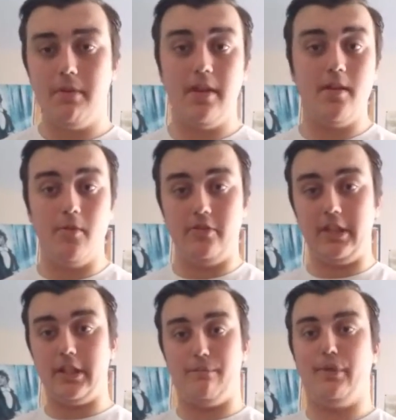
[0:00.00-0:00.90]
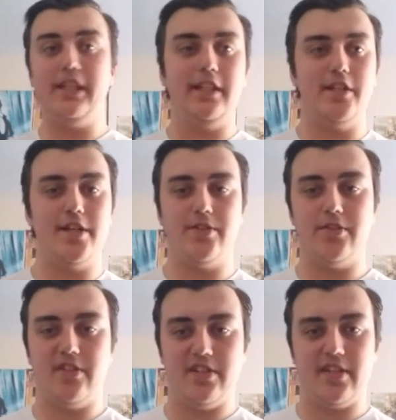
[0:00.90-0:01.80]
but then the movie completely
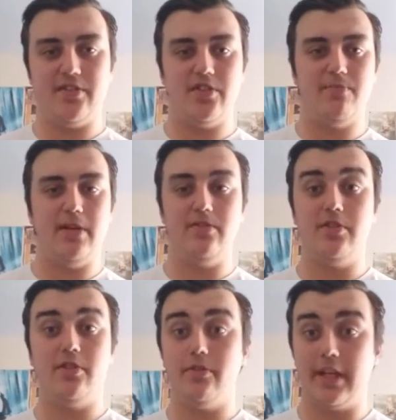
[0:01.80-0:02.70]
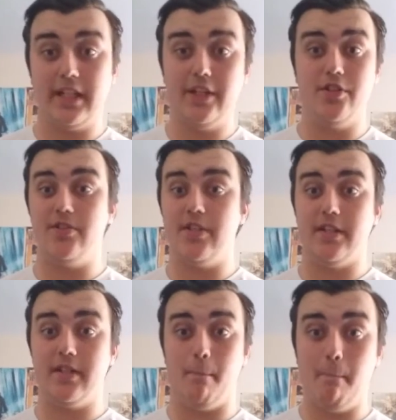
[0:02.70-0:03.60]
changes and there's that suspense. You know that kitchen
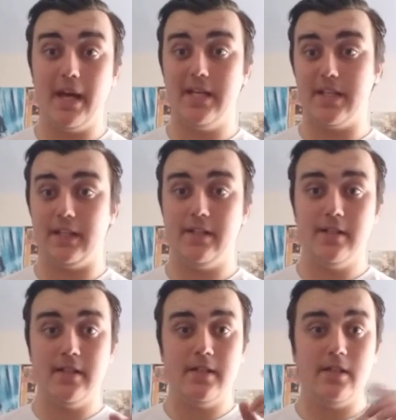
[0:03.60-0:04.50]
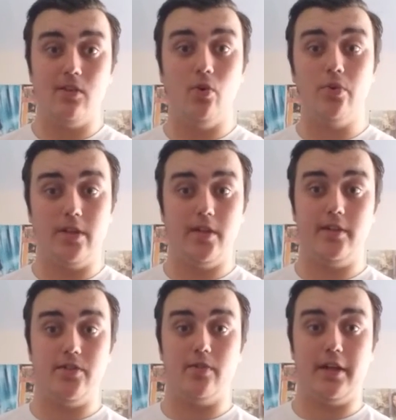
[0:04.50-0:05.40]
scene is amazing. All the
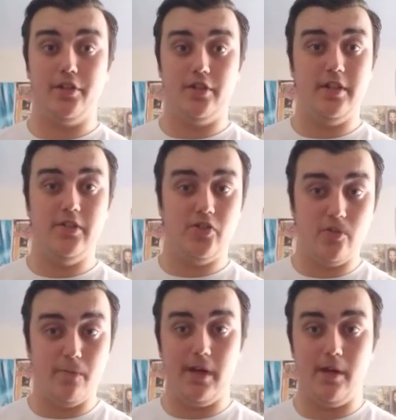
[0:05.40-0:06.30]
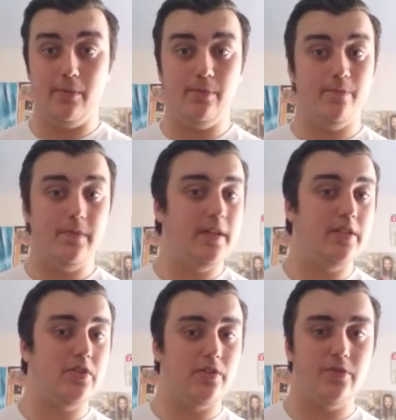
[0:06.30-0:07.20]
dinosaur action is superb.
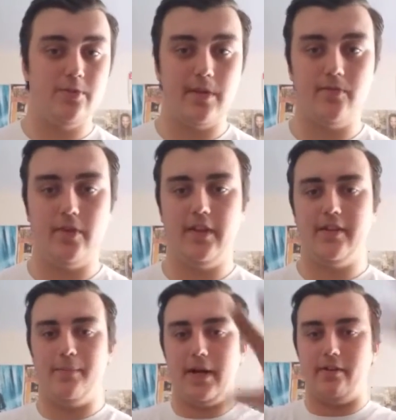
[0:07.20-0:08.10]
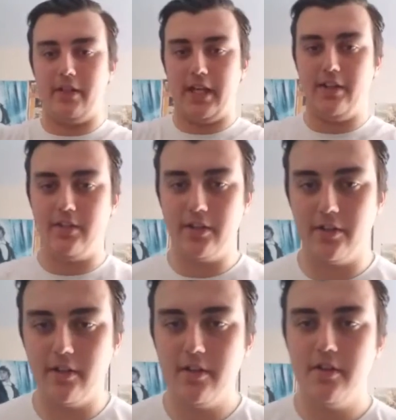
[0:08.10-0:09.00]
It's so suspenseful, and then the banner at the end. You
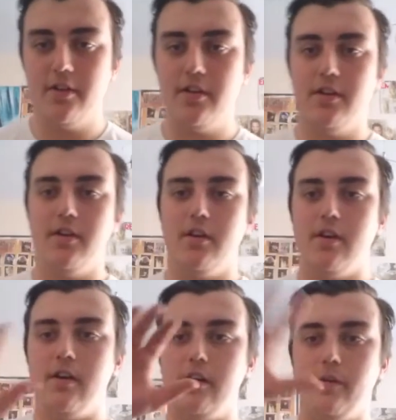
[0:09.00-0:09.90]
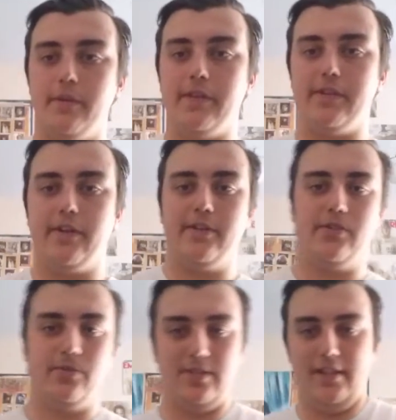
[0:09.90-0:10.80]
know the
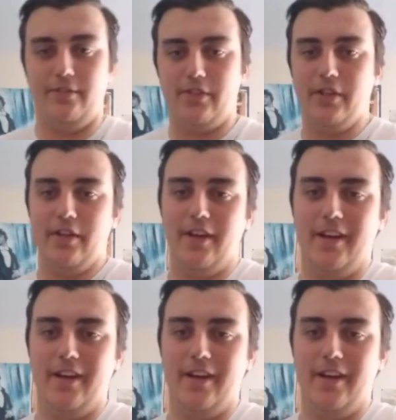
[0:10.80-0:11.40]
dinosaurs lived.